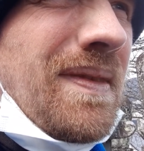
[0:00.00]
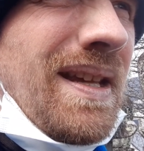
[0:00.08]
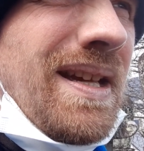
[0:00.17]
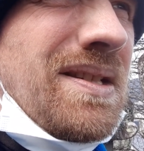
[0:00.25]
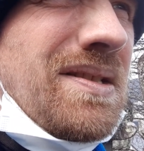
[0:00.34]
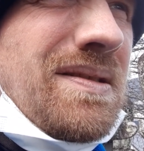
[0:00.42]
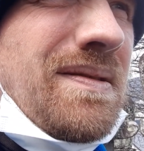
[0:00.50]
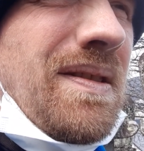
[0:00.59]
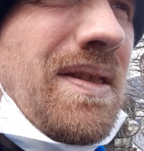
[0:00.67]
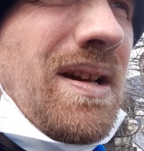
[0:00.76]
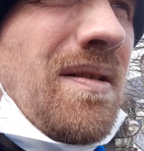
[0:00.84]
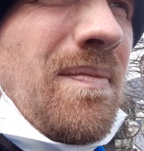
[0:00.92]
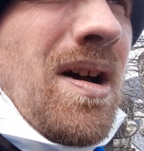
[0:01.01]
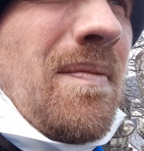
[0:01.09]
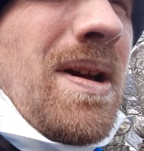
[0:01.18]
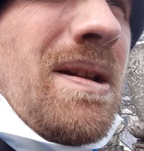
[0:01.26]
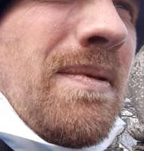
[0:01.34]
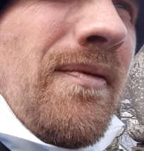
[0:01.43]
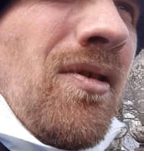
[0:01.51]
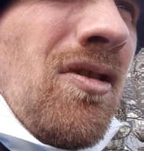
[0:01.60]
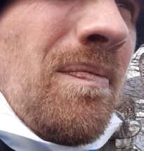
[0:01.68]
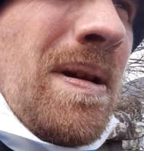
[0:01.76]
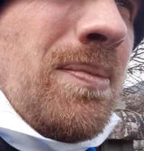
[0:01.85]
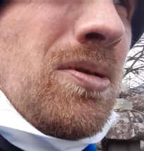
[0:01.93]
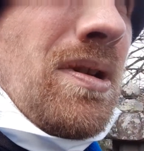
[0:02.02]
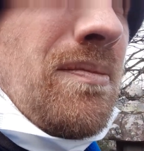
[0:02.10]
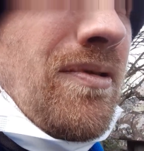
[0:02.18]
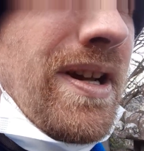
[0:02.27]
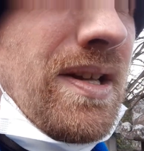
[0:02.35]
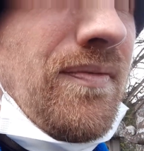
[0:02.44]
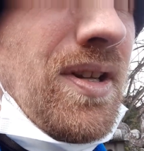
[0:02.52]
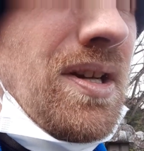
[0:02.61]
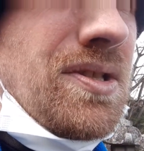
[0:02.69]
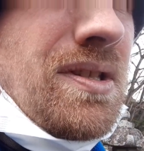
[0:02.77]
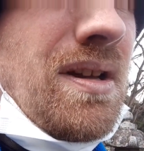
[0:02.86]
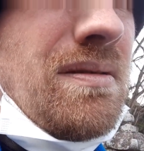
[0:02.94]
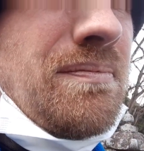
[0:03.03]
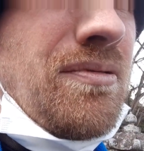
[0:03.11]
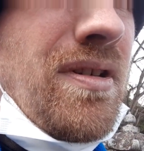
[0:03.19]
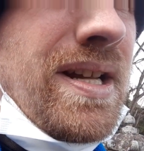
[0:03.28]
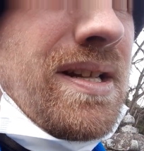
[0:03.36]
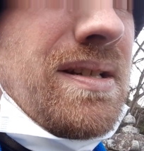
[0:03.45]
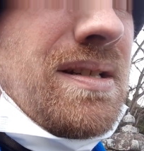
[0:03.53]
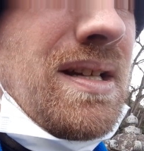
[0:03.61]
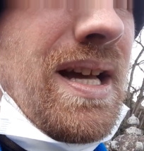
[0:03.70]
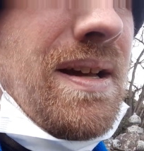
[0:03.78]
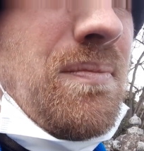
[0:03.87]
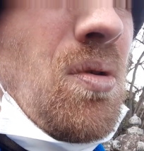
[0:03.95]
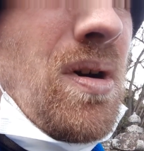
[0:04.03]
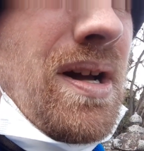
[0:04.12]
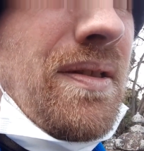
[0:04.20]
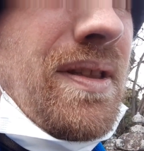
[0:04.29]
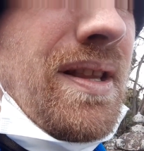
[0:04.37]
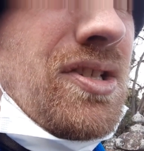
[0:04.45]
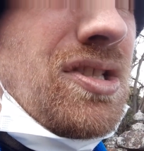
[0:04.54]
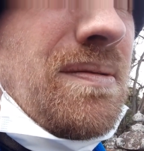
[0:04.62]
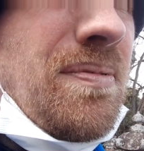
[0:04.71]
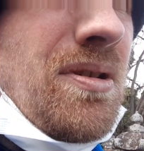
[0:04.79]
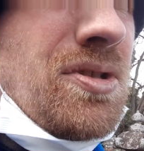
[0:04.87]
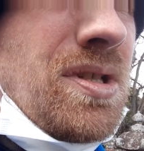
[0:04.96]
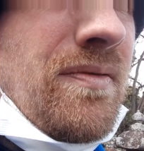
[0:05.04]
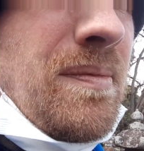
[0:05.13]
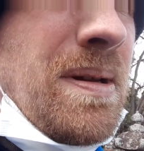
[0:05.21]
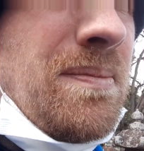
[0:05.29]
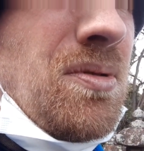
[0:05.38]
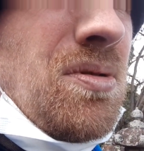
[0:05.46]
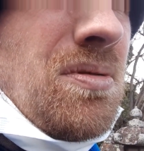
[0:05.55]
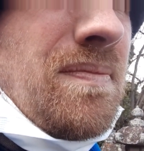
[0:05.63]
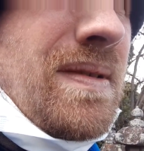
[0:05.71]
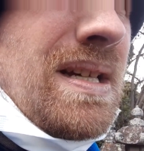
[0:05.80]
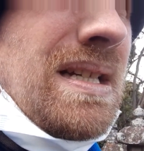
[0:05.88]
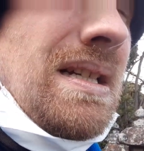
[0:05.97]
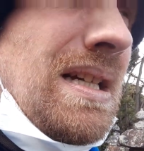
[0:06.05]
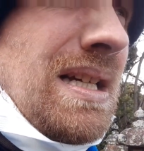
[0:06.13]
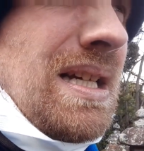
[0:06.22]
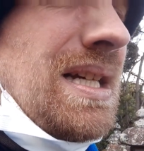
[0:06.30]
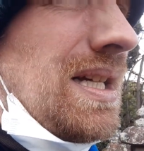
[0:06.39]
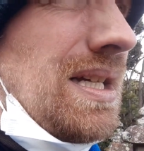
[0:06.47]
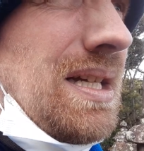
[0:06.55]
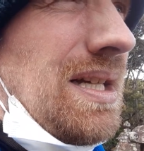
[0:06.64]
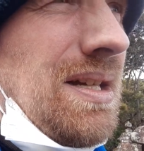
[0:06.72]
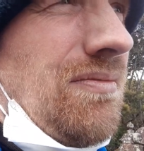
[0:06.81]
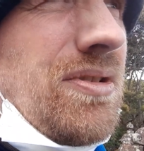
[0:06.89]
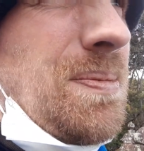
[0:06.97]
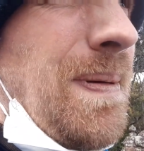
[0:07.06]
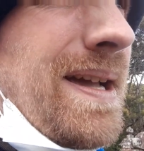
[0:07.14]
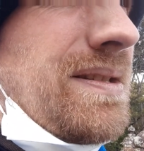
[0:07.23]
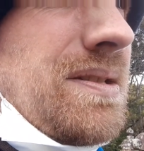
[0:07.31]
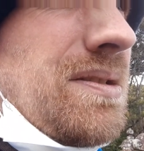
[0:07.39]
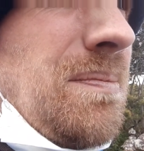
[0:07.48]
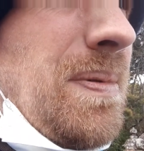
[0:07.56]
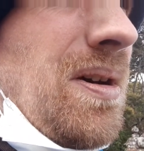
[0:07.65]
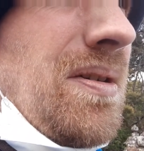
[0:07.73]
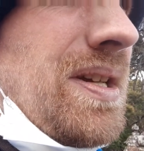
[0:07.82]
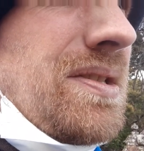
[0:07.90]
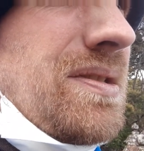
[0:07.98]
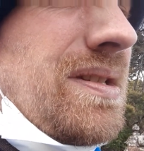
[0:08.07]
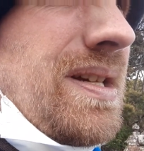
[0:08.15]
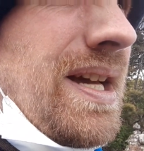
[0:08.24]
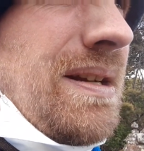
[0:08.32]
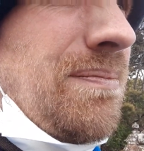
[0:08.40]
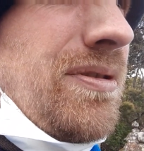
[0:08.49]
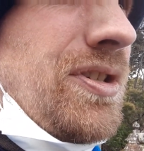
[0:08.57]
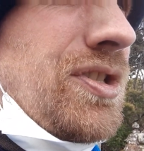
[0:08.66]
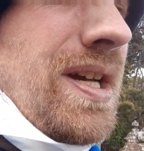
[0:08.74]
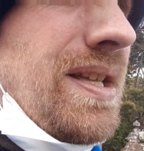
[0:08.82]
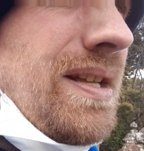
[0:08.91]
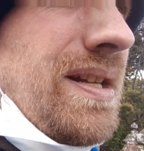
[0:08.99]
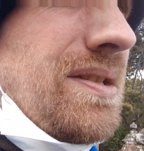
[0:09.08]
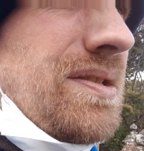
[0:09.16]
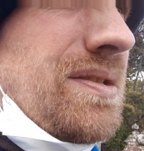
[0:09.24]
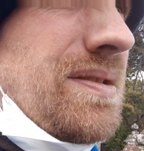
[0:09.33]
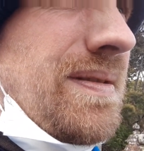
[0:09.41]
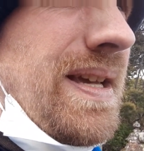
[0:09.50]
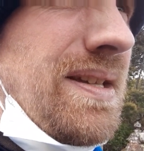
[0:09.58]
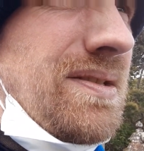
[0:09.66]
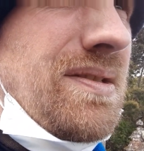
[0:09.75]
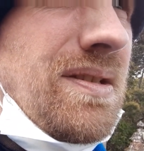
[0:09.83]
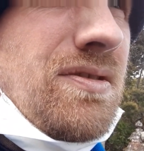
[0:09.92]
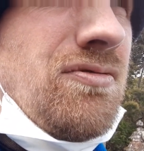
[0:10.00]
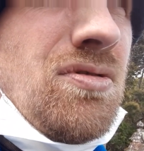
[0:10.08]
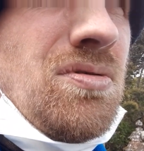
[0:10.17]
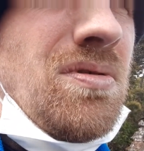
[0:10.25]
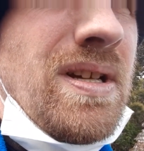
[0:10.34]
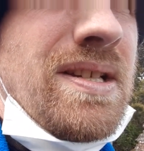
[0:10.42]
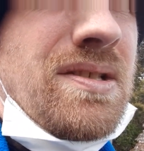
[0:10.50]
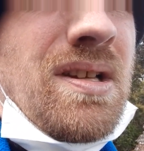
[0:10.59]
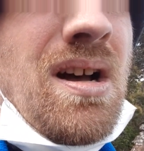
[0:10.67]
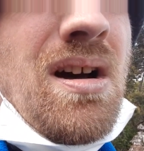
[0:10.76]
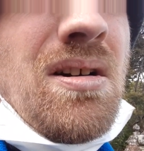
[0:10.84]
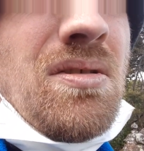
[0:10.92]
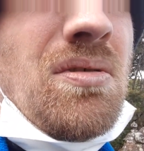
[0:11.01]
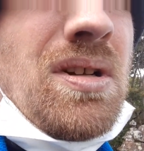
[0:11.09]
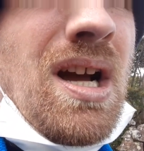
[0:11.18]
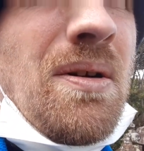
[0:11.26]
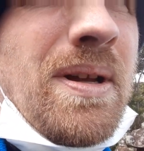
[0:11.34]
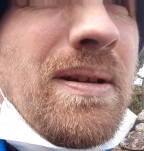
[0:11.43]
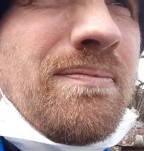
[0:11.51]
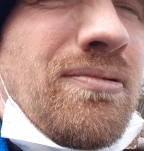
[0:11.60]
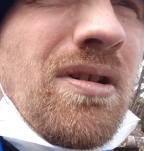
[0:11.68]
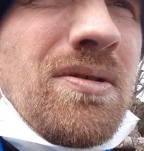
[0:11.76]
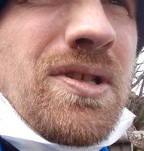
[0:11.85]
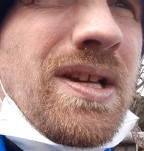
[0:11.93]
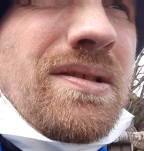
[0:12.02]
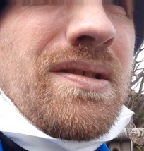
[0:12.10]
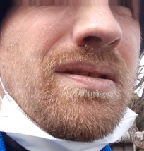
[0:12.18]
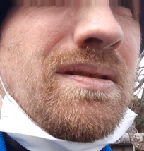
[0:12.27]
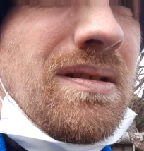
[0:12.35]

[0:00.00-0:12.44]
It's the thing I made before of people doing breaking videos that don't break, and why I think they should approach it with a bit more respect, to be honest, and appreciate that it's a hard ongoing process.